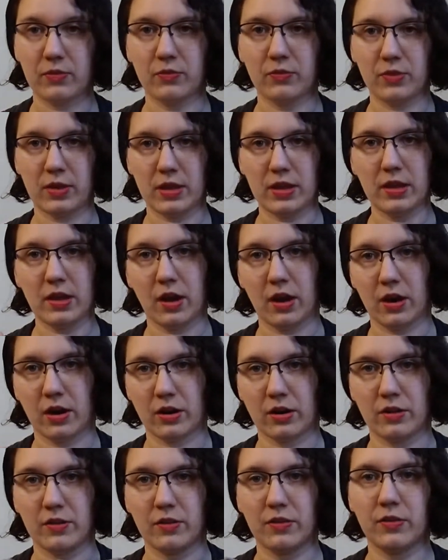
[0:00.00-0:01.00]
V
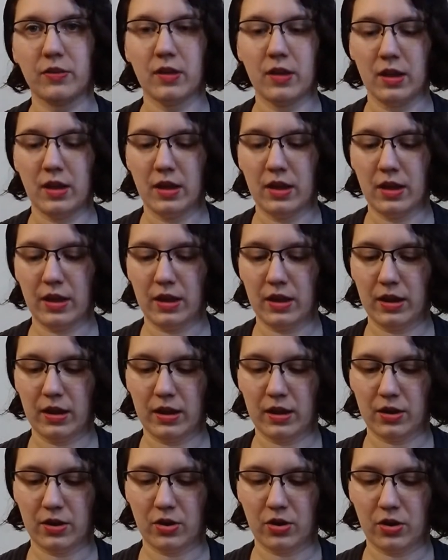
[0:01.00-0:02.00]
Yarns
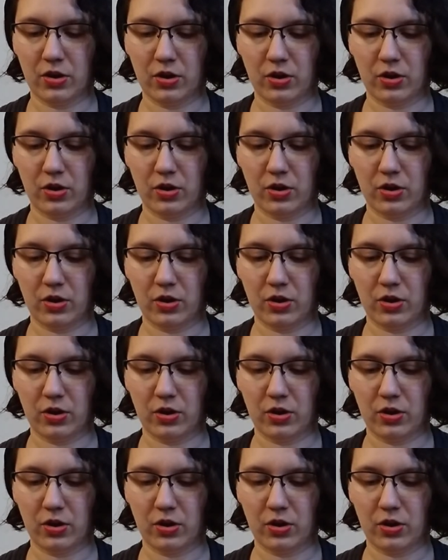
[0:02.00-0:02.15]
in